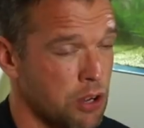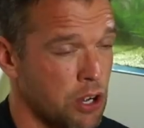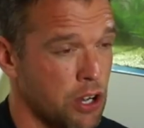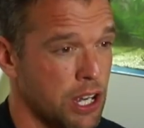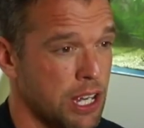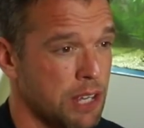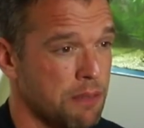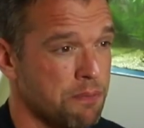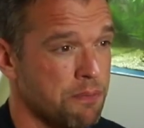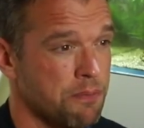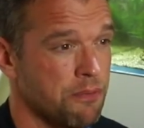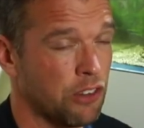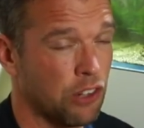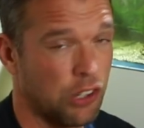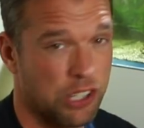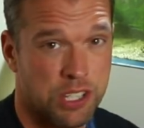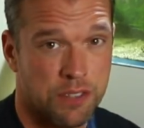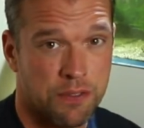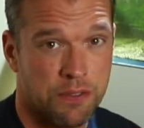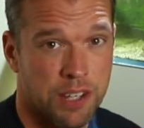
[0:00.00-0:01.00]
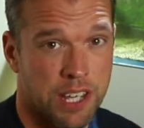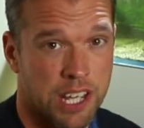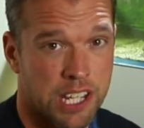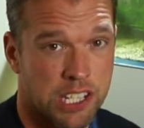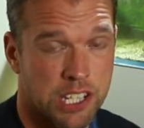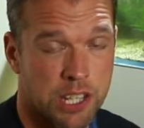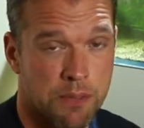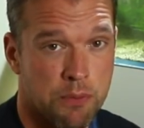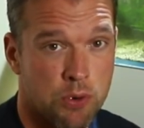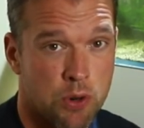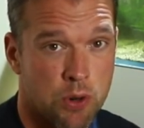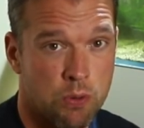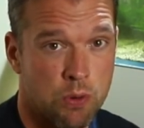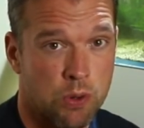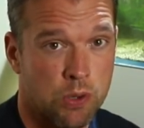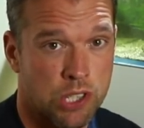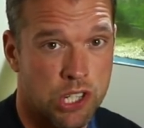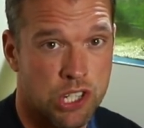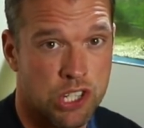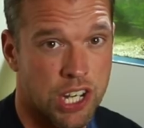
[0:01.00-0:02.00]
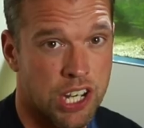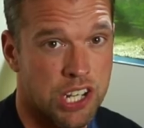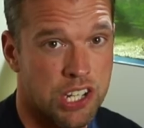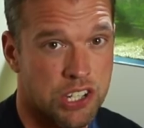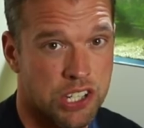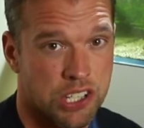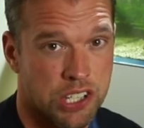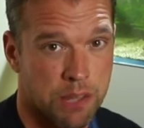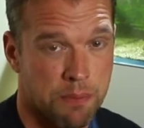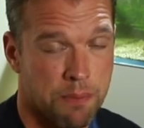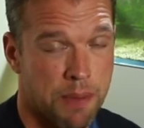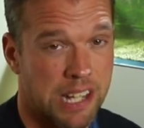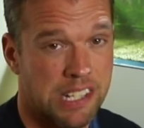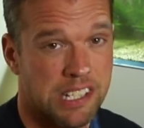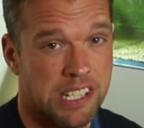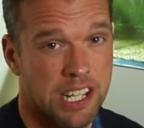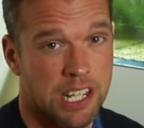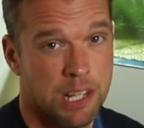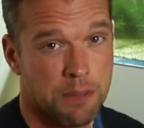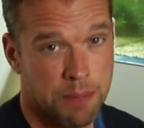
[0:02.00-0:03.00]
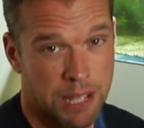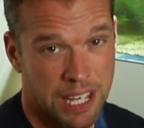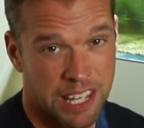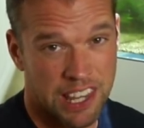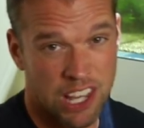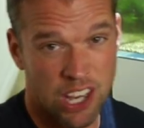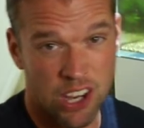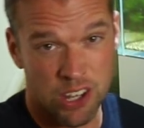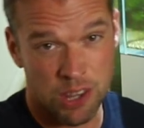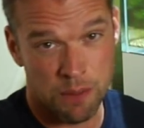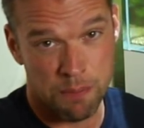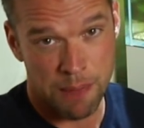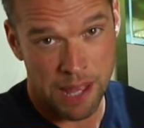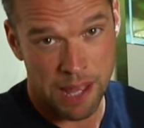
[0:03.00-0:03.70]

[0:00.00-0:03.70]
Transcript: My philosophy is the more water changes, the better. The bigger they are, the